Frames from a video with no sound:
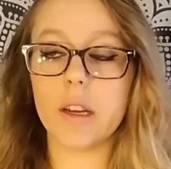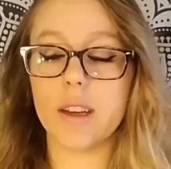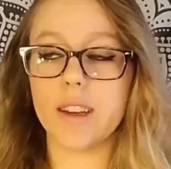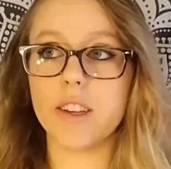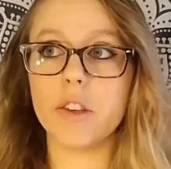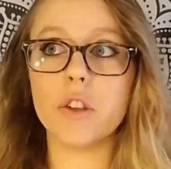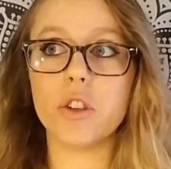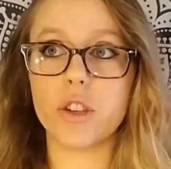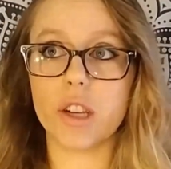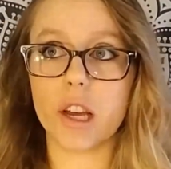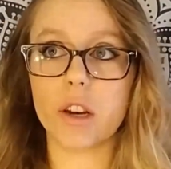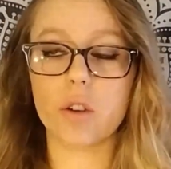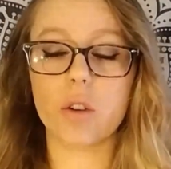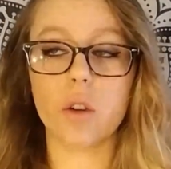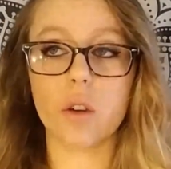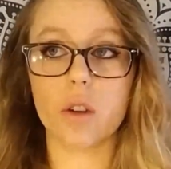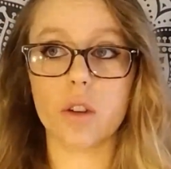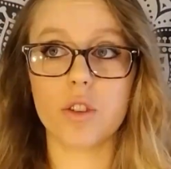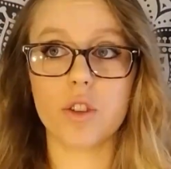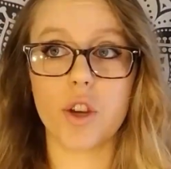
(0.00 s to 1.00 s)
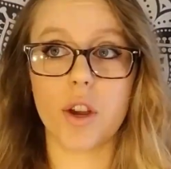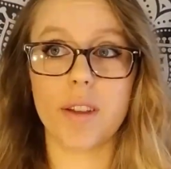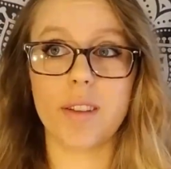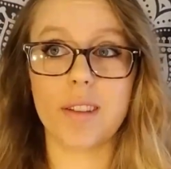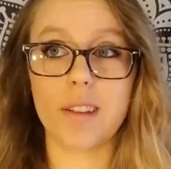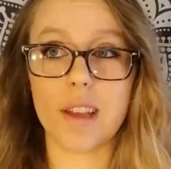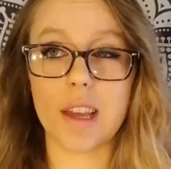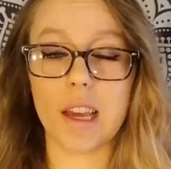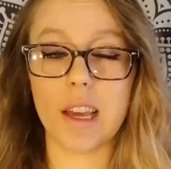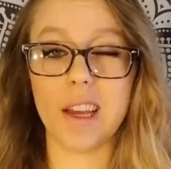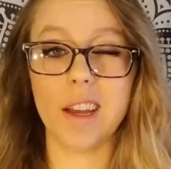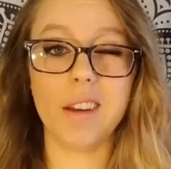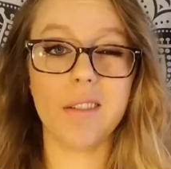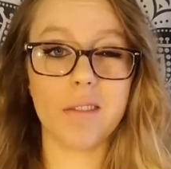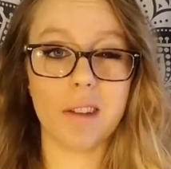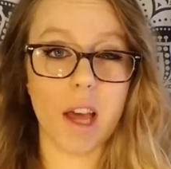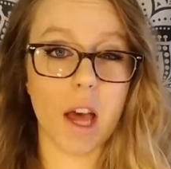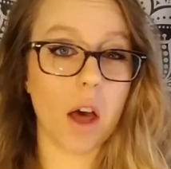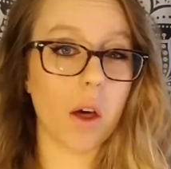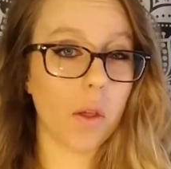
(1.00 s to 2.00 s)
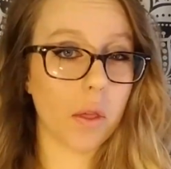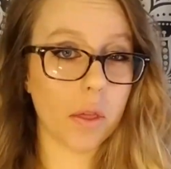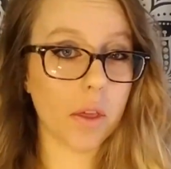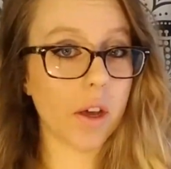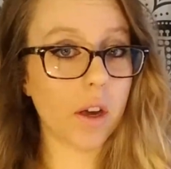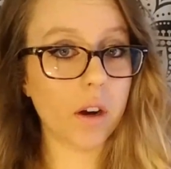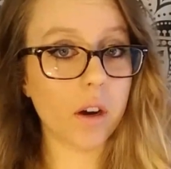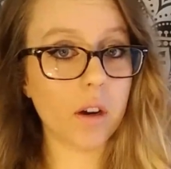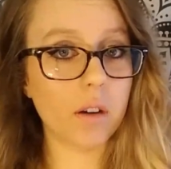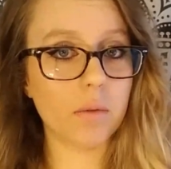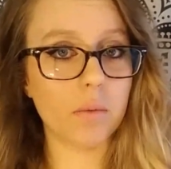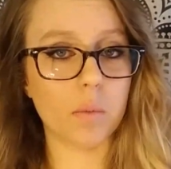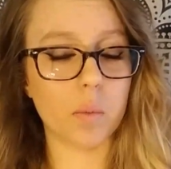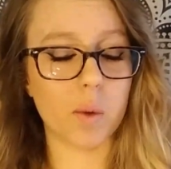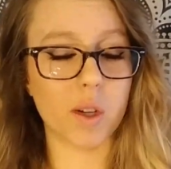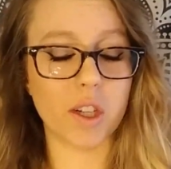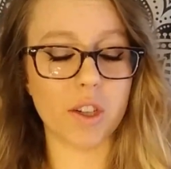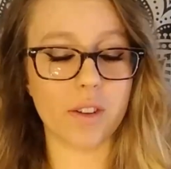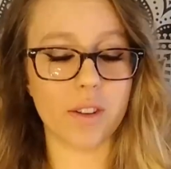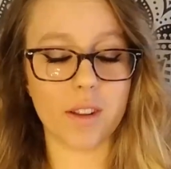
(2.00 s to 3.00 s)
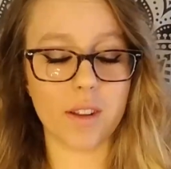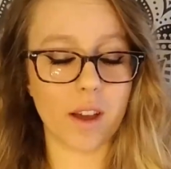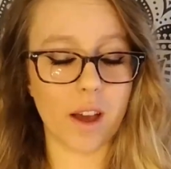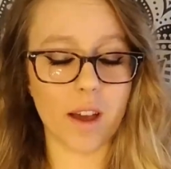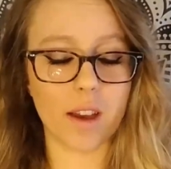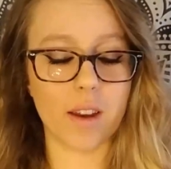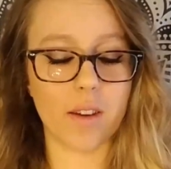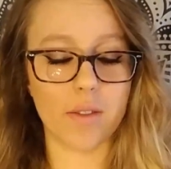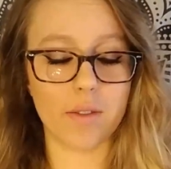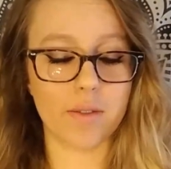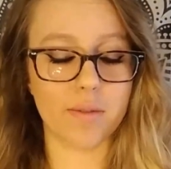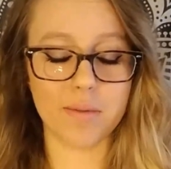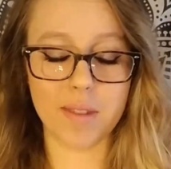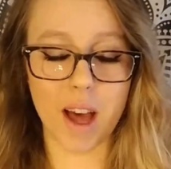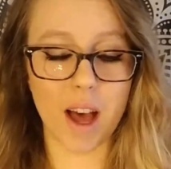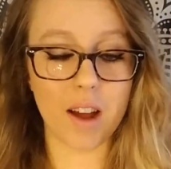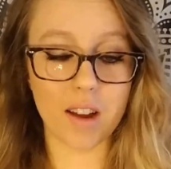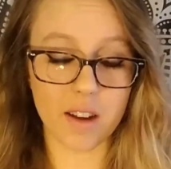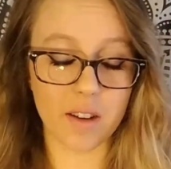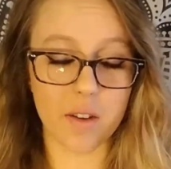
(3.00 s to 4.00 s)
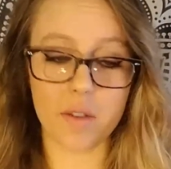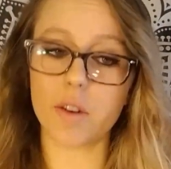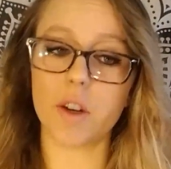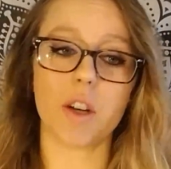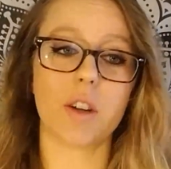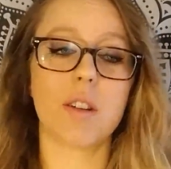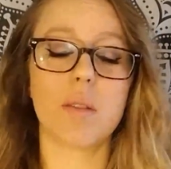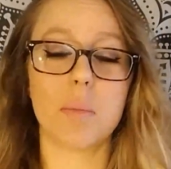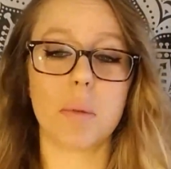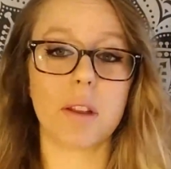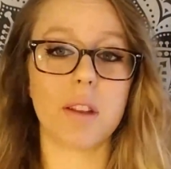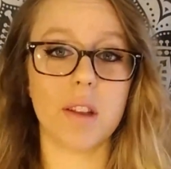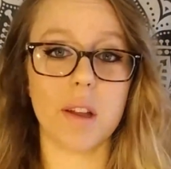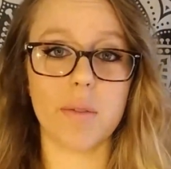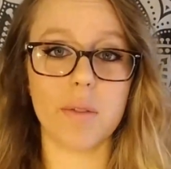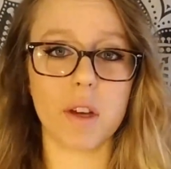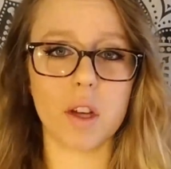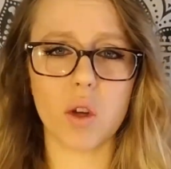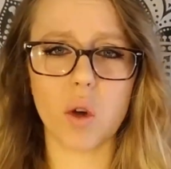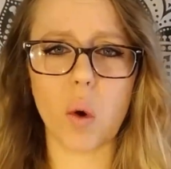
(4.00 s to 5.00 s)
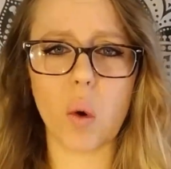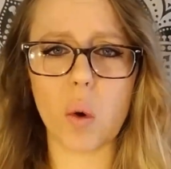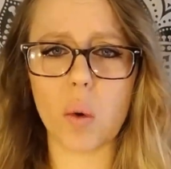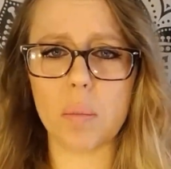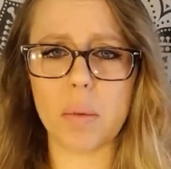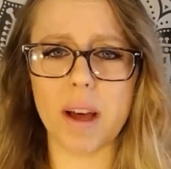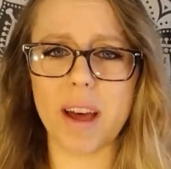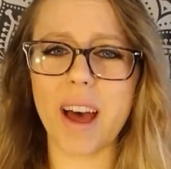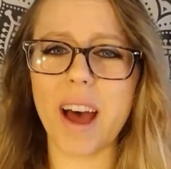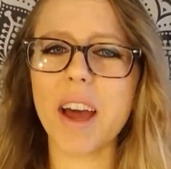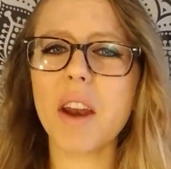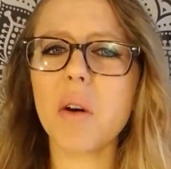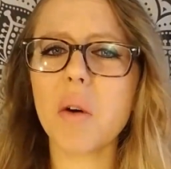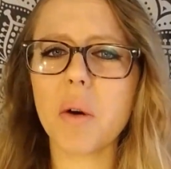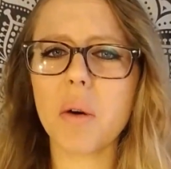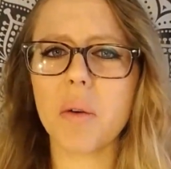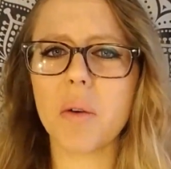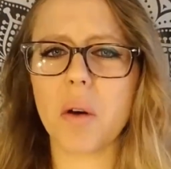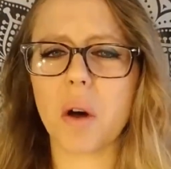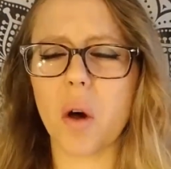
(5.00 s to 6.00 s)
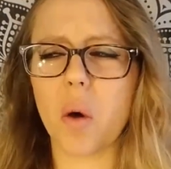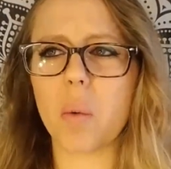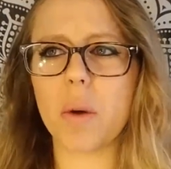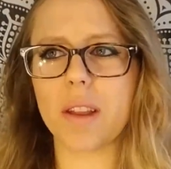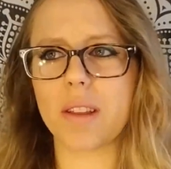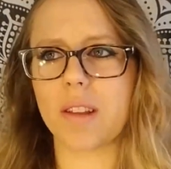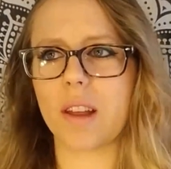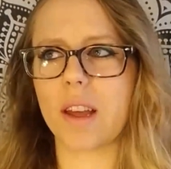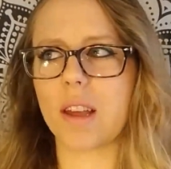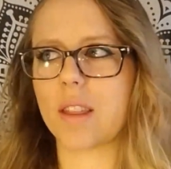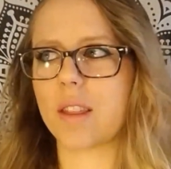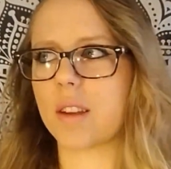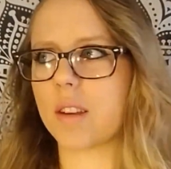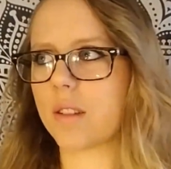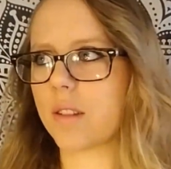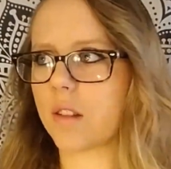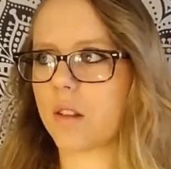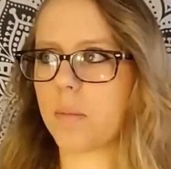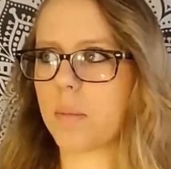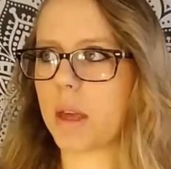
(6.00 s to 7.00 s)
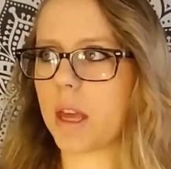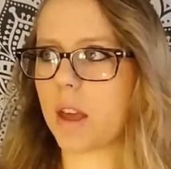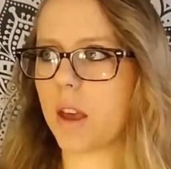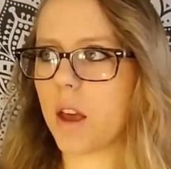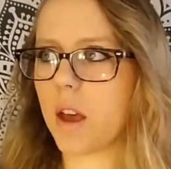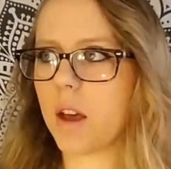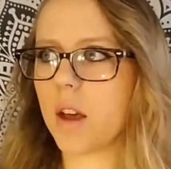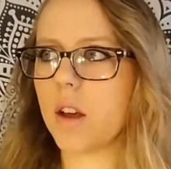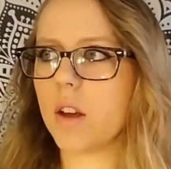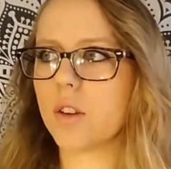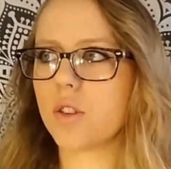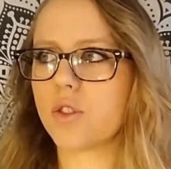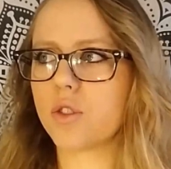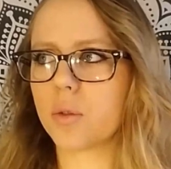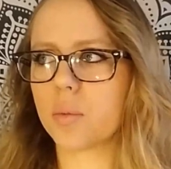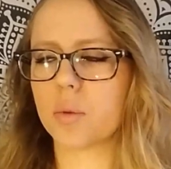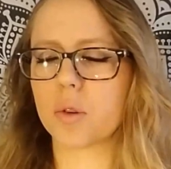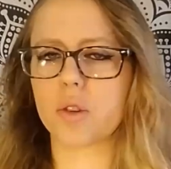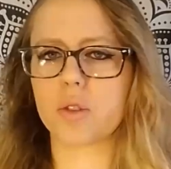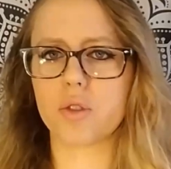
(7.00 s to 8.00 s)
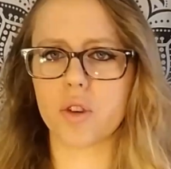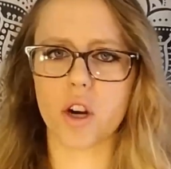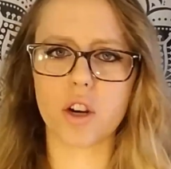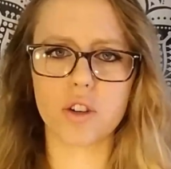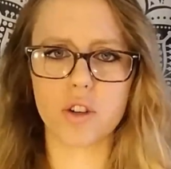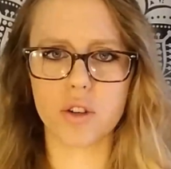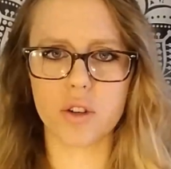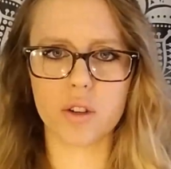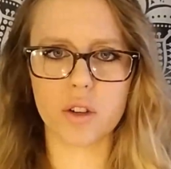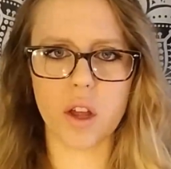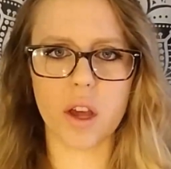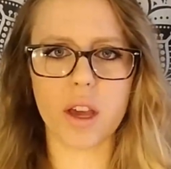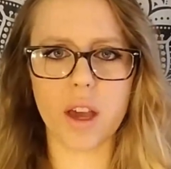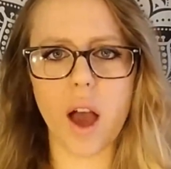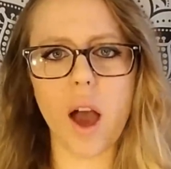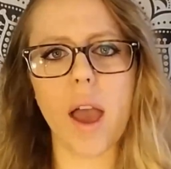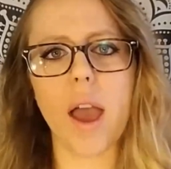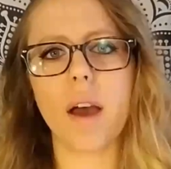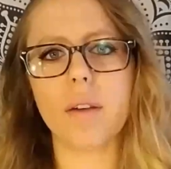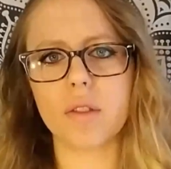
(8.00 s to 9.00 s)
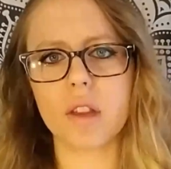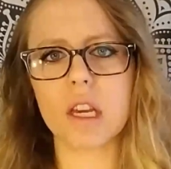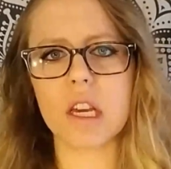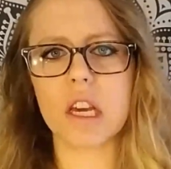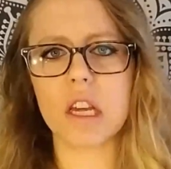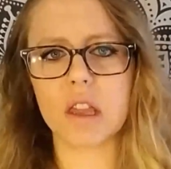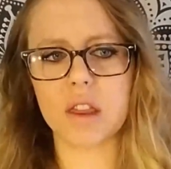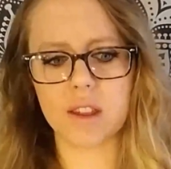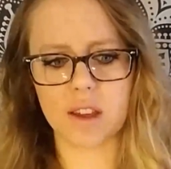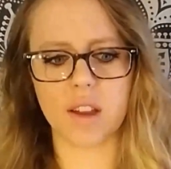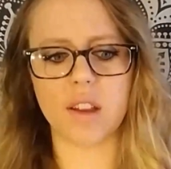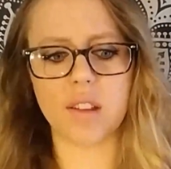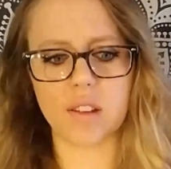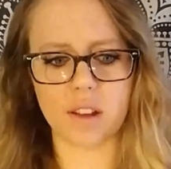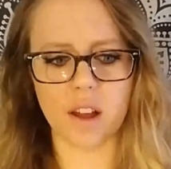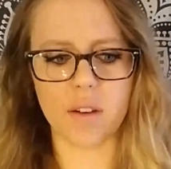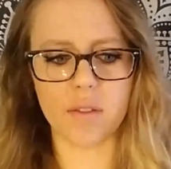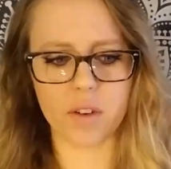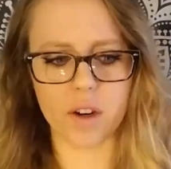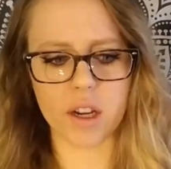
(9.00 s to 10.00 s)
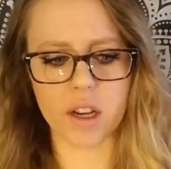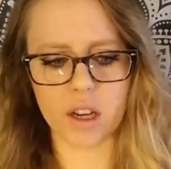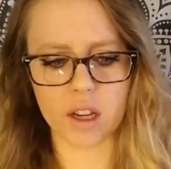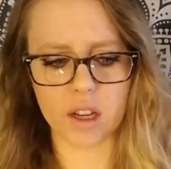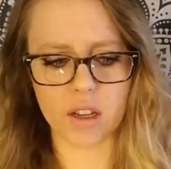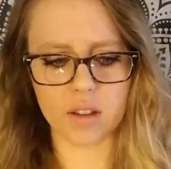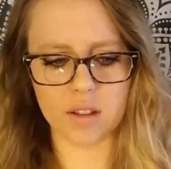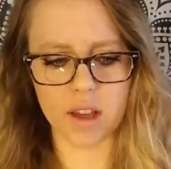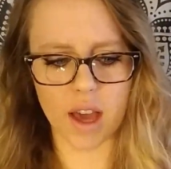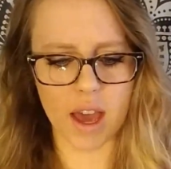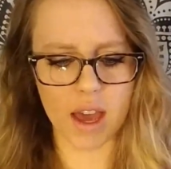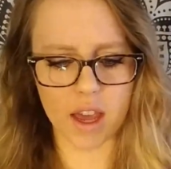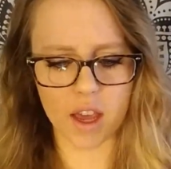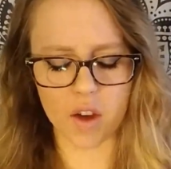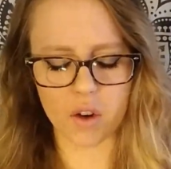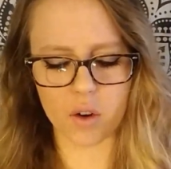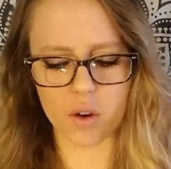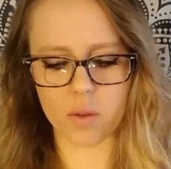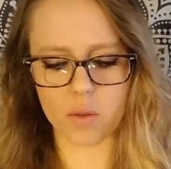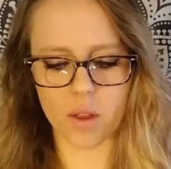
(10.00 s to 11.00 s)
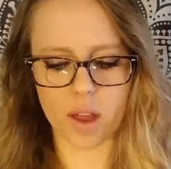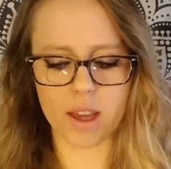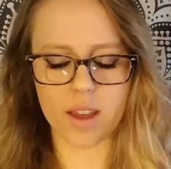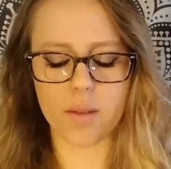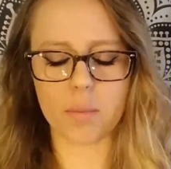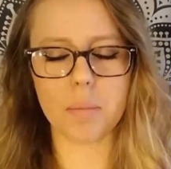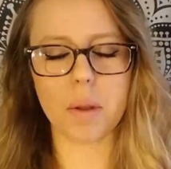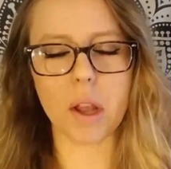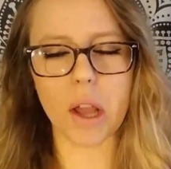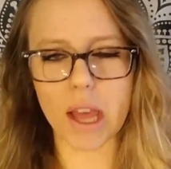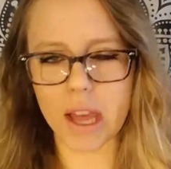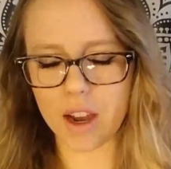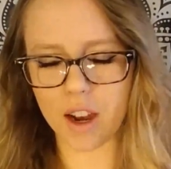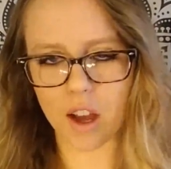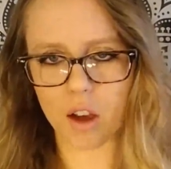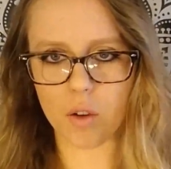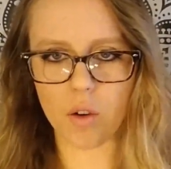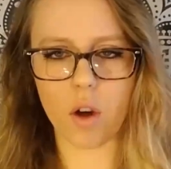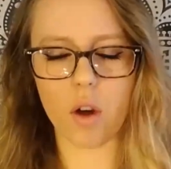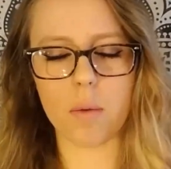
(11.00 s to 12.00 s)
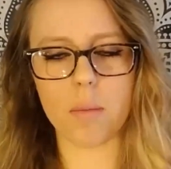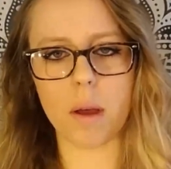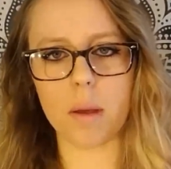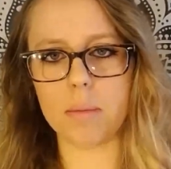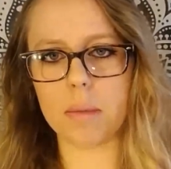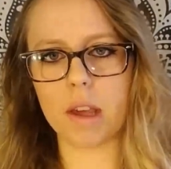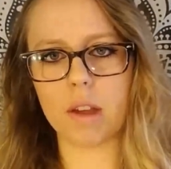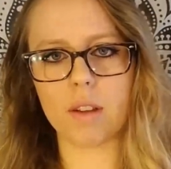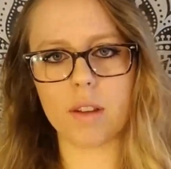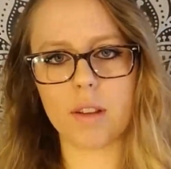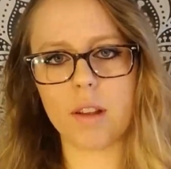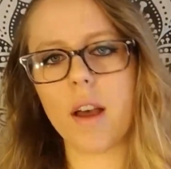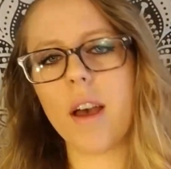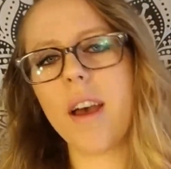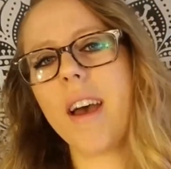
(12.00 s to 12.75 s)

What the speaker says: in general, just eat healthier, which is kind of not a very specific goal, but I don't always like things to be super structured, like I have to eat this every day or like plan out all my meals.